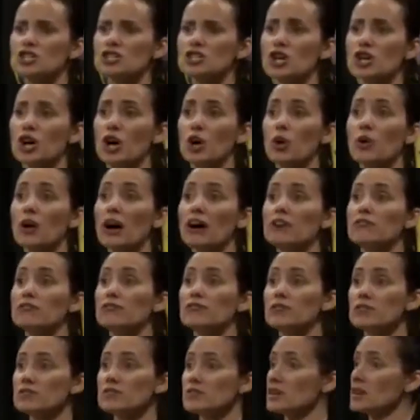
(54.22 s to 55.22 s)
So
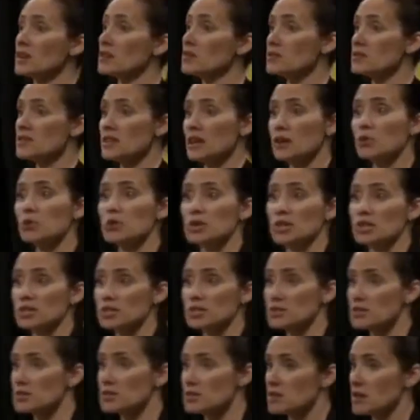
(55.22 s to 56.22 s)
at first I don't say
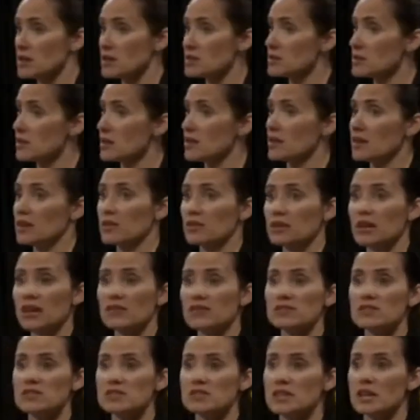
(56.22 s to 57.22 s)
words. I say they don't
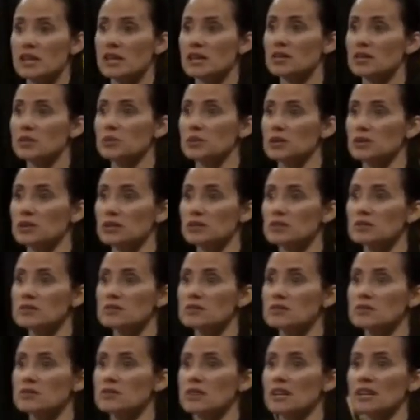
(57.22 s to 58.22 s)
have to say any
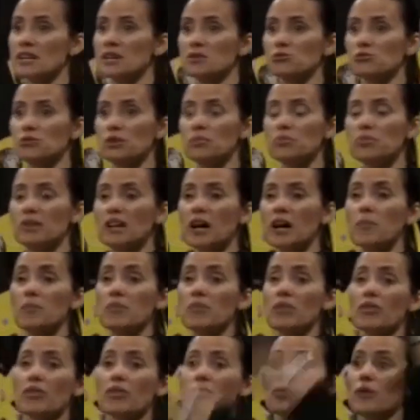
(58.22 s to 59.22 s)
words. They can rip it
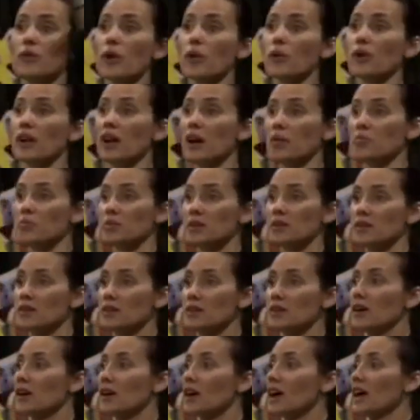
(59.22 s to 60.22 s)
up and throw it up.
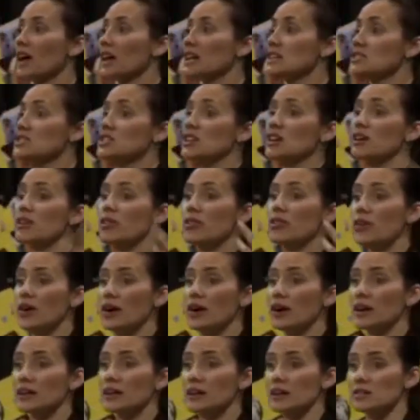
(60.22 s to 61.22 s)
And it's a
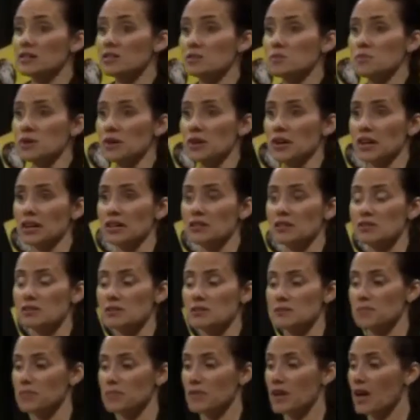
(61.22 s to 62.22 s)
cathartic
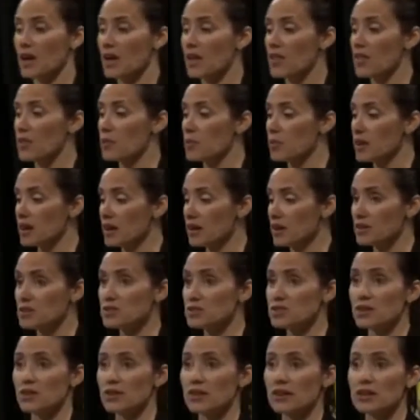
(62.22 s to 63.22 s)
experience. The
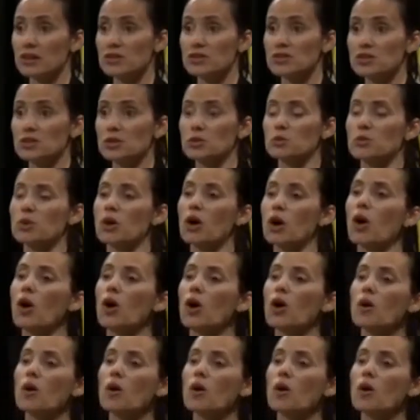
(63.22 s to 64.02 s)
parents are there too. We're